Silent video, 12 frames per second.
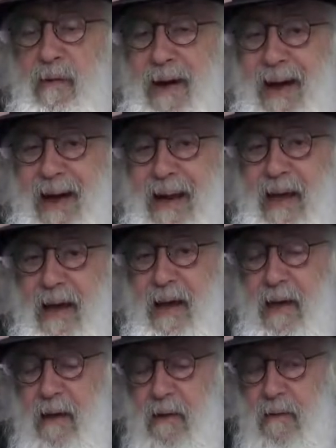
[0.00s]
they had a
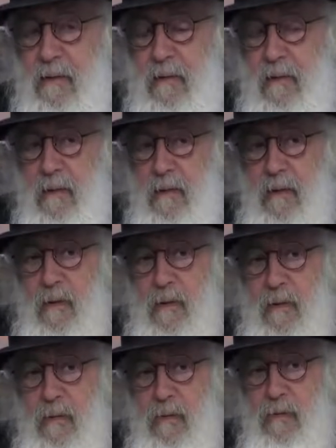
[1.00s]
problem
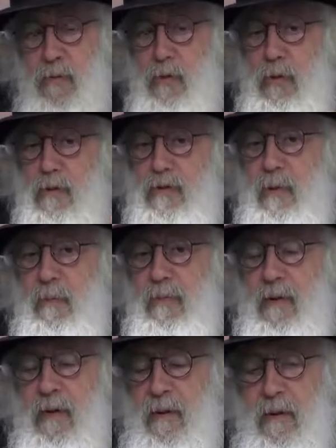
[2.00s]
of
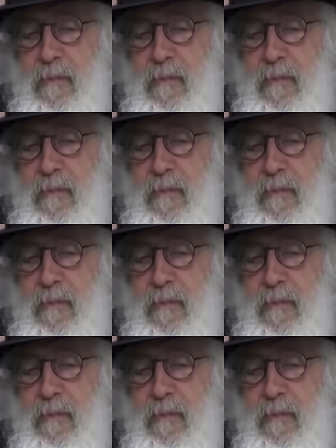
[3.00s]
halacha,